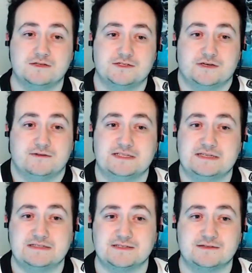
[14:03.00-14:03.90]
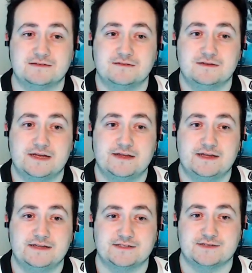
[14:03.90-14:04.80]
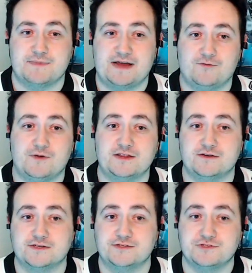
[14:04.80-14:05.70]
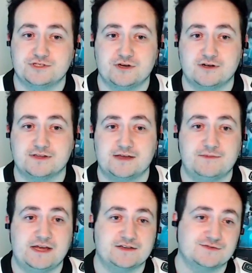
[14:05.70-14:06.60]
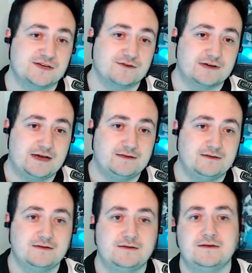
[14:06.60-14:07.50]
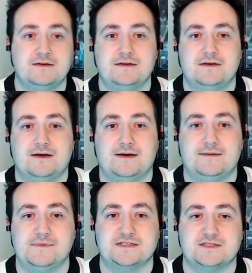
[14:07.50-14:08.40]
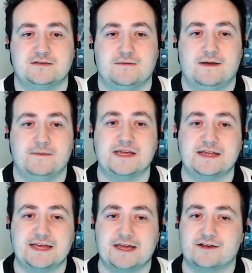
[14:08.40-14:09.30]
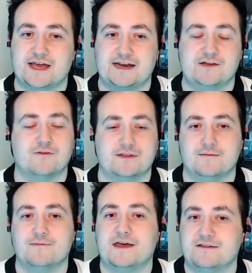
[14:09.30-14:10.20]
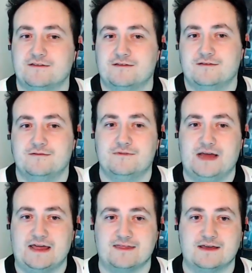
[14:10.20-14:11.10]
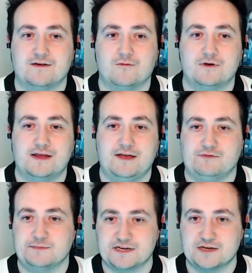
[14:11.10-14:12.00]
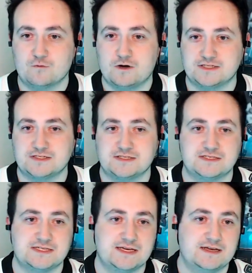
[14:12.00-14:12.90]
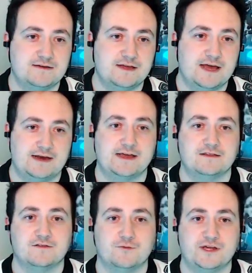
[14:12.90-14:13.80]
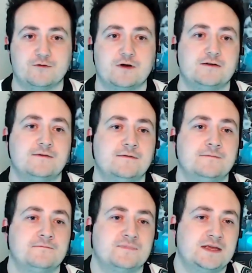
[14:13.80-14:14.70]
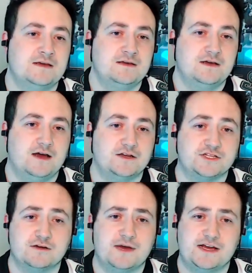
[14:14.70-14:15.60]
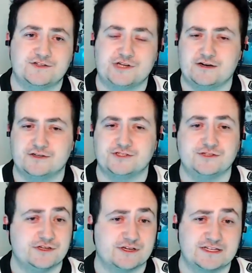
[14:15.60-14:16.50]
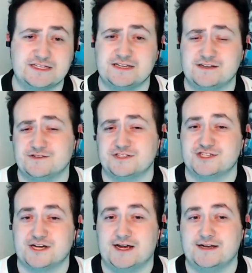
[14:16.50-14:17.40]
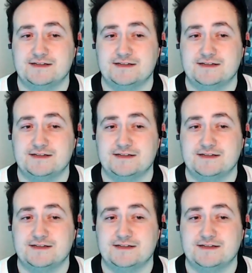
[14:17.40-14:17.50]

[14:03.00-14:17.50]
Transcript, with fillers: So it doesn't it doesn't matter whether you start them next week or not. Um it's I mean, you're getting rhythm. That's I think what everybody wants to see heading into week one. Uh, Jeremiah Trotter Jr. continues to shine.